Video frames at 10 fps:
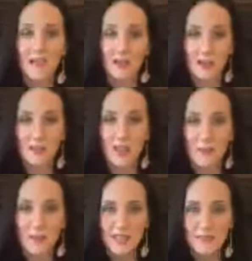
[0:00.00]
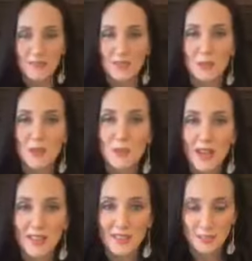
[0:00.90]
for your family to be
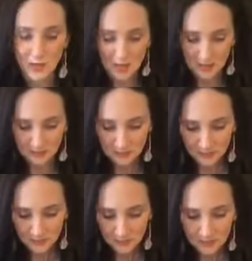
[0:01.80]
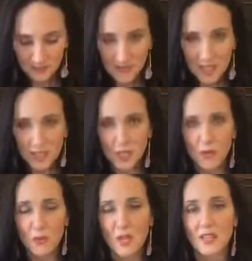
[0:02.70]
well this winter.
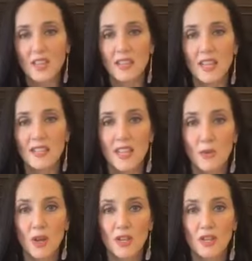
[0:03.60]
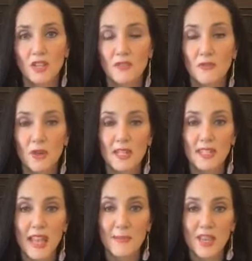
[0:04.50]
So one of the things that I want you to look for
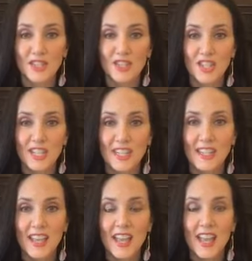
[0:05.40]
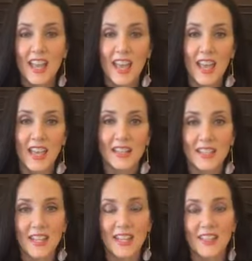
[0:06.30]
is MSG.
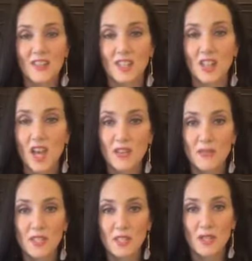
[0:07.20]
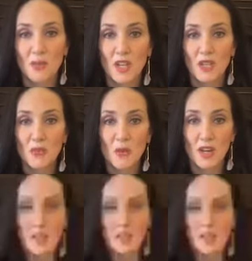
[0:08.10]
And there's a lot of reasons why you
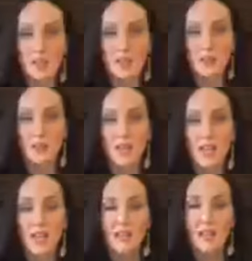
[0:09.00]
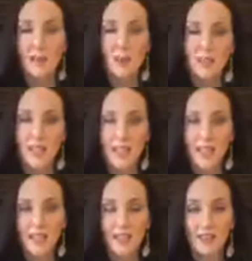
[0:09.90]
want to not
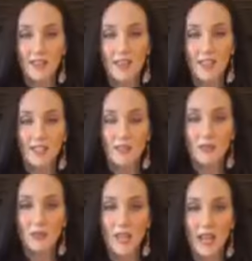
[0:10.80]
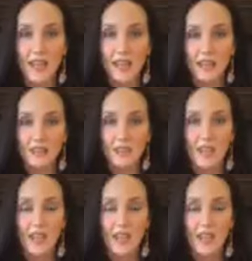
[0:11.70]
partake of this food additive,